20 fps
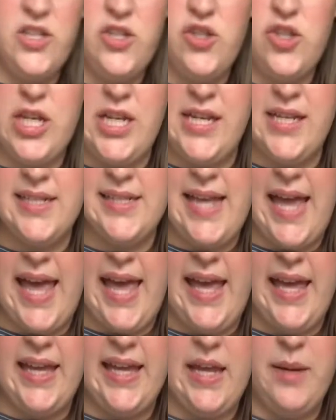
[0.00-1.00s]
cheese,
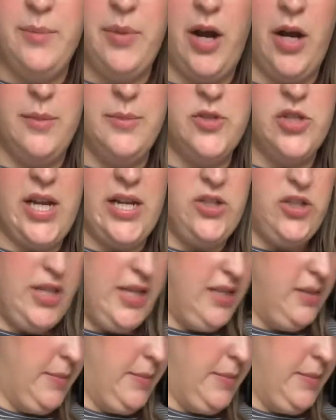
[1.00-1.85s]
egg, and Parmesan cheese